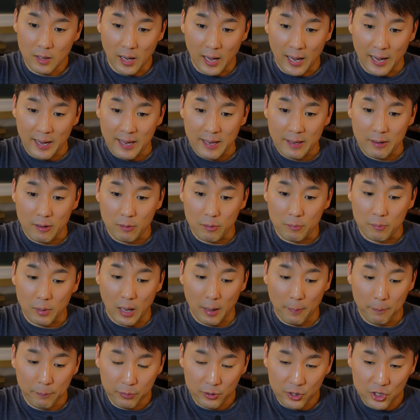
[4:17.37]
I
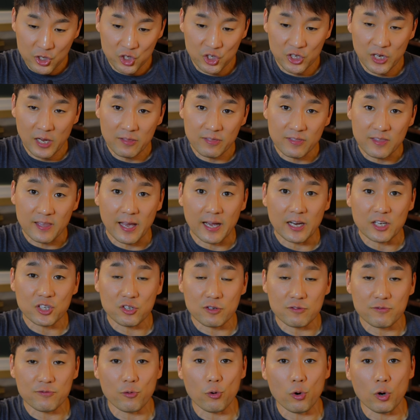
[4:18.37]
appreciate the
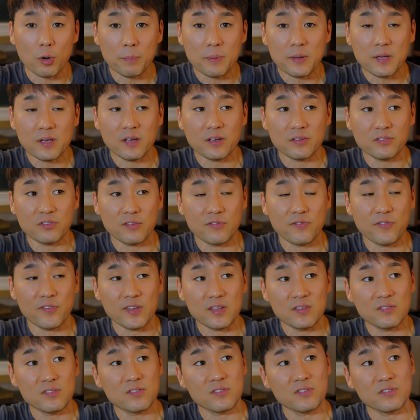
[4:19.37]
Action 4 because of
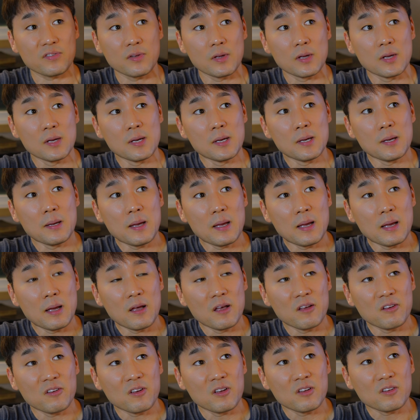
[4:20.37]
its
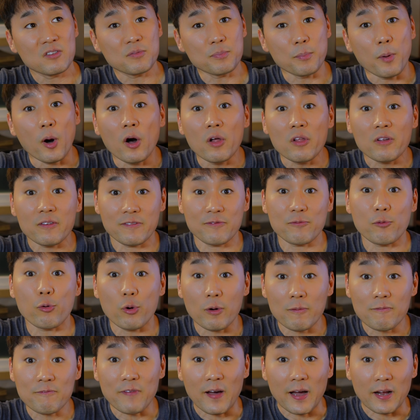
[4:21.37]
smaller
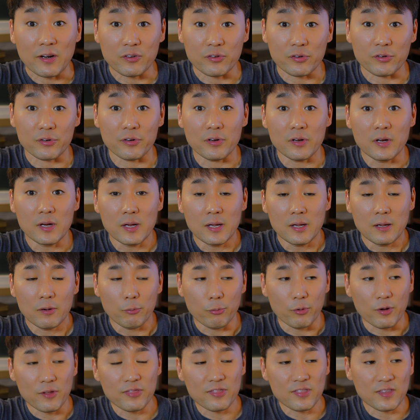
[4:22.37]
form factor.
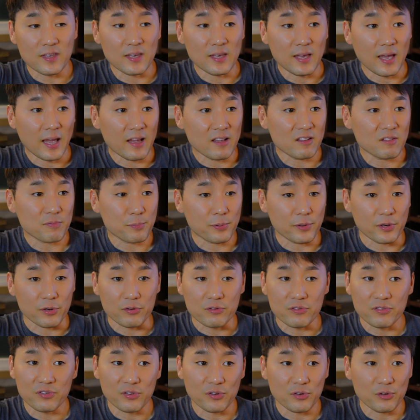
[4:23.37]
With the Ace Pro
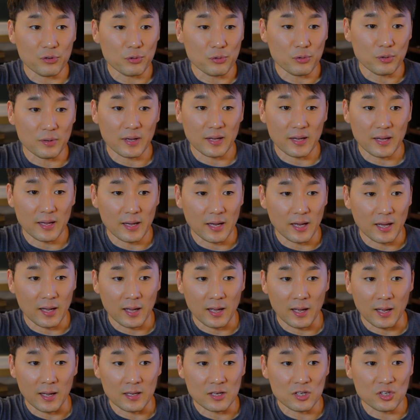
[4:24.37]
2,
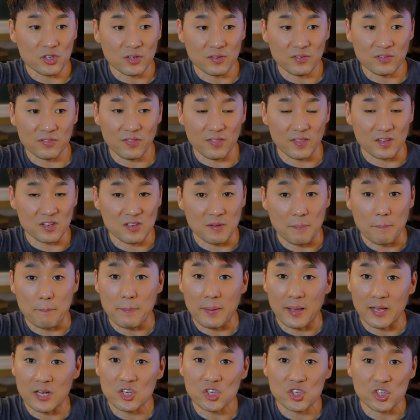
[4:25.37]
just the
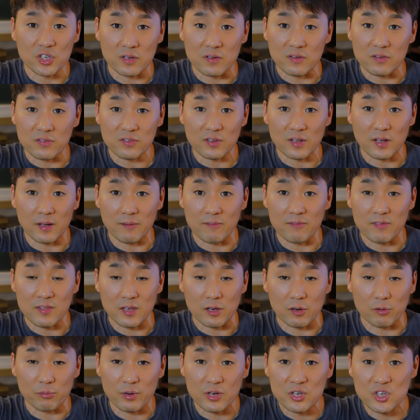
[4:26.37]
dimensions of
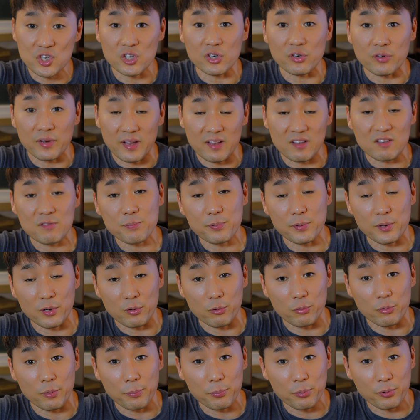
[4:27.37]
the original Ace Pro
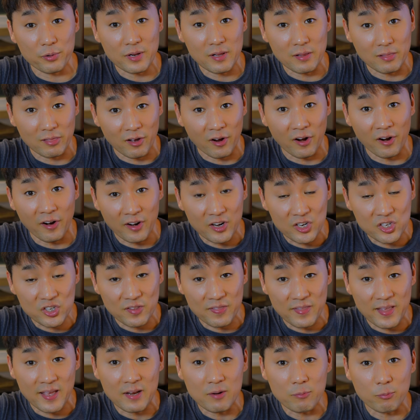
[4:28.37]
were pretty large,
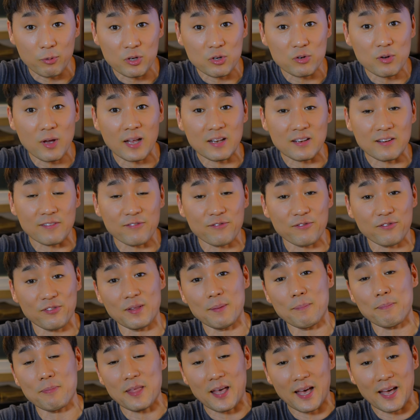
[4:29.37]
and then when you had to
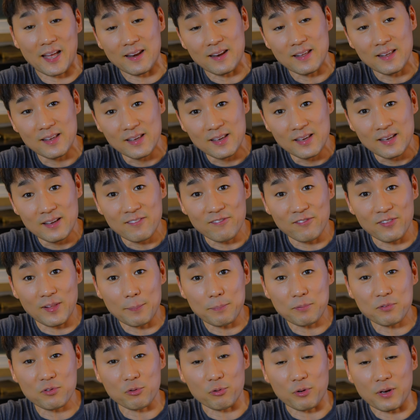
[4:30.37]
flip that
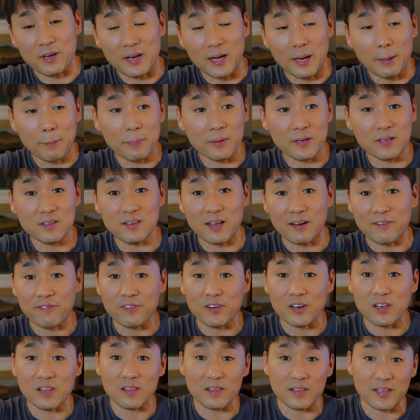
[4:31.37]
flip screen up, it
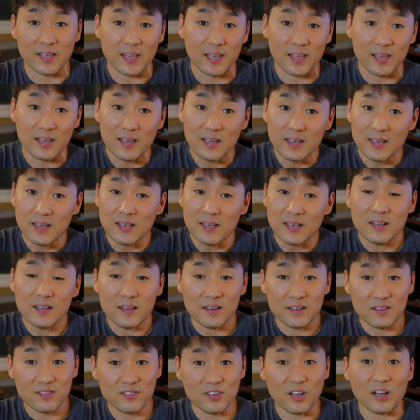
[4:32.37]
definitely
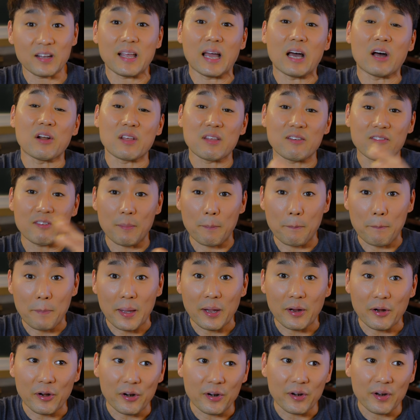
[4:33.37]
stuck out even
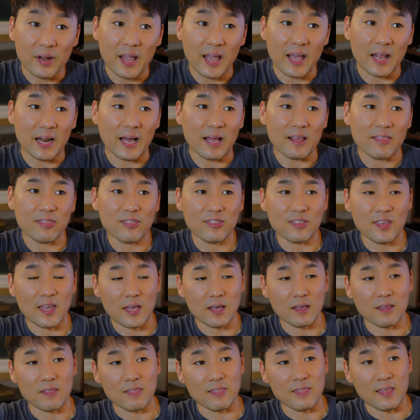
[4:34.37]
bigger. And I
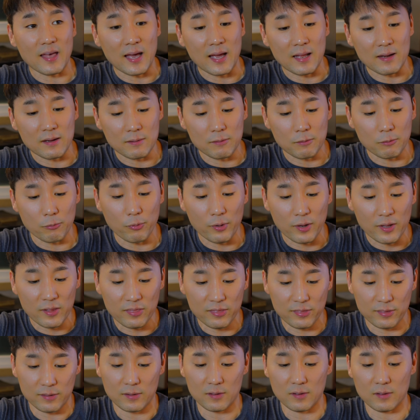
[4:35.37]
think that
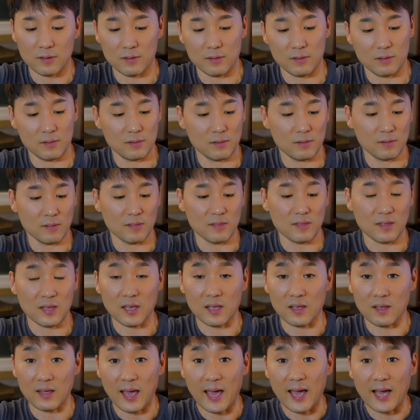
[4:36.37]
with
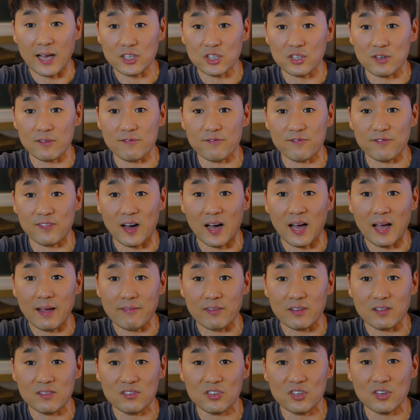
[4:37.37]
the Action 5,
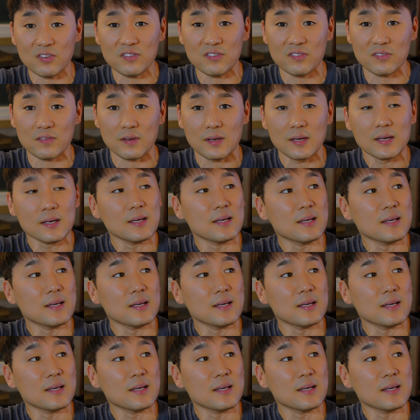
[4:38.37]
it's just